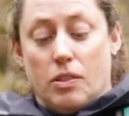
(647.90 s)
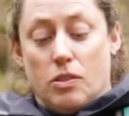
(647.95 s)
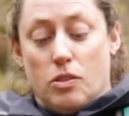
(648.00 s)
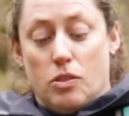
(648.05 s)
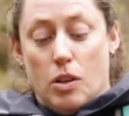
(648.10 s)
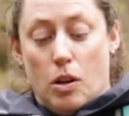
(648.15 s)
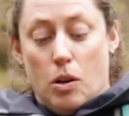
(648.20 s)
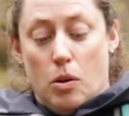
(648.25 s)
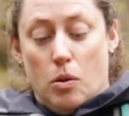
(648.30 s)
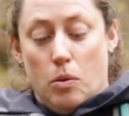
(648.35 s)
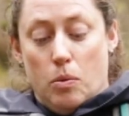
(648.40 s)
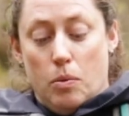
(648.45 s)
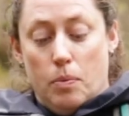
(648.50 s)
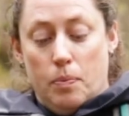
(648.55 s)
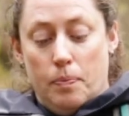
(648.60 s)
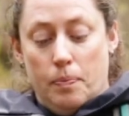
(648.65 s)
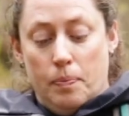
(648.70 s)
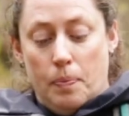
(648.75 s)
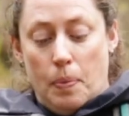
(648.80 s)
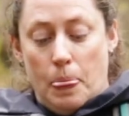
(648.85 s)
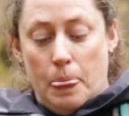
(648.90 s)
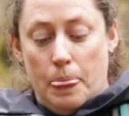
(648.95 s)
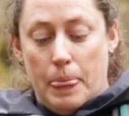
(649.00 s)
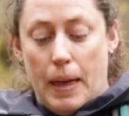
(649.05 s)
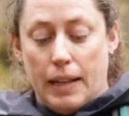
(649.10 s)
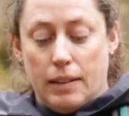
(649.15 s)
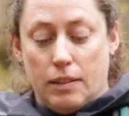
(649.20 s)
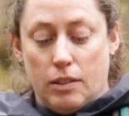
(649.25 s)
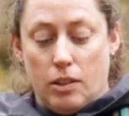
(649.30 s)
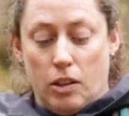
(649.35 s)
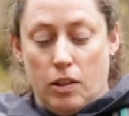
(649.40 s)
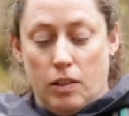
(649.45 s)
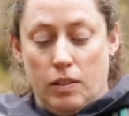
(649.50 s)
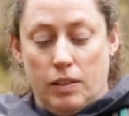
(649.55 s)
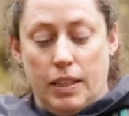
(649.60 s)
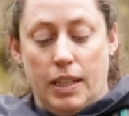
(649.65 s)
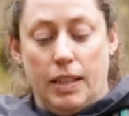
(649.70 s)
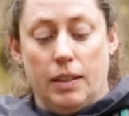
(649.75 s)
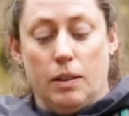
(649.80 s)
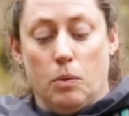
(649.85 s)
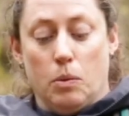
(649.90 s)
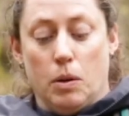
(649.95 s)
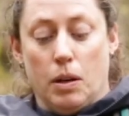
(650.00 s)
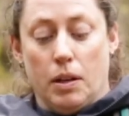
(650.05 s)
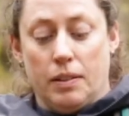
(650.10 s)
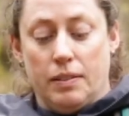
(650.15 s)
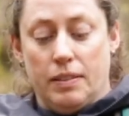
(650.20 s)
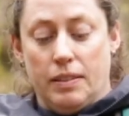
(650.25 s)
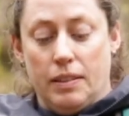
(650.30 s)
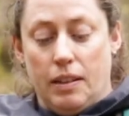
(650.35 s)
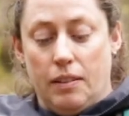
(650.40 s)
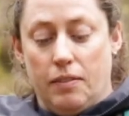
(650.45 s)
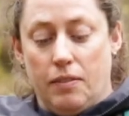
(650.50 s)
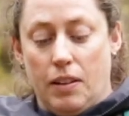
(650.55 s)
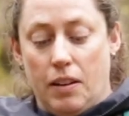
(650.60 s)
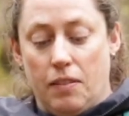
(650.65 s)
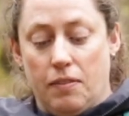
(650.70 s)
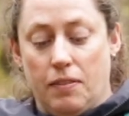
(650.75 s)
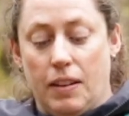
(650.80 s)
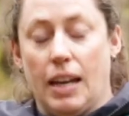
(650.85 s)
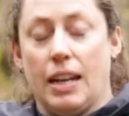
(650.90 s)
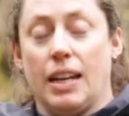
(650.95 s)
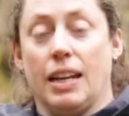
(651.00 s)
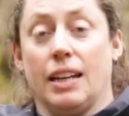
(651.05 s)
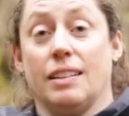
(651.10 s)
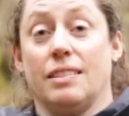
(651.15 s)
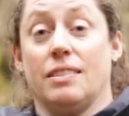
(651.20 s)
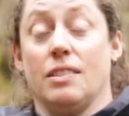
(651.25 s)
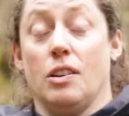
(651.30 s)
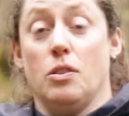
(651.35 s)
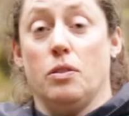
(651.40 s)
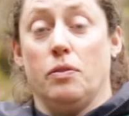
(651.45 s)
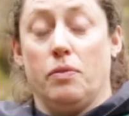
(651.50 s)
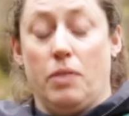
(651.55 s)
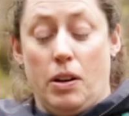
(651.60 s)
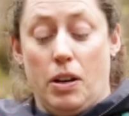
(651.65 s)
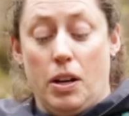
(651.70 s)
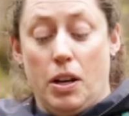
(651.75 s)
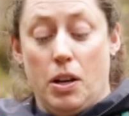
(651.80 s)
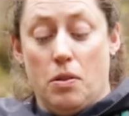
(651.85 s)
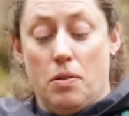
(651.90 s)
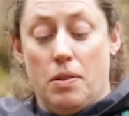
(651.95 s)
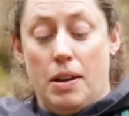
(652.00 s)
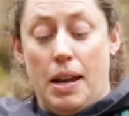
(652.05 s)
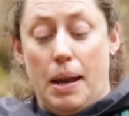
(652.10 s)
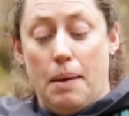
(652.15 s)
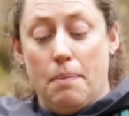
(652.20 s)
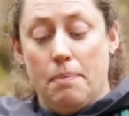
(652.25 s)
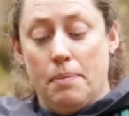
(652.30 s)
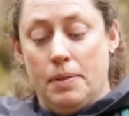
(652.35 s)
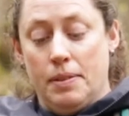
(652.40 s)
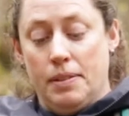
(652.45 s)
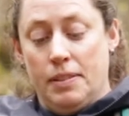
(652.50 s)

So that's currently in the works of getting its own very own name.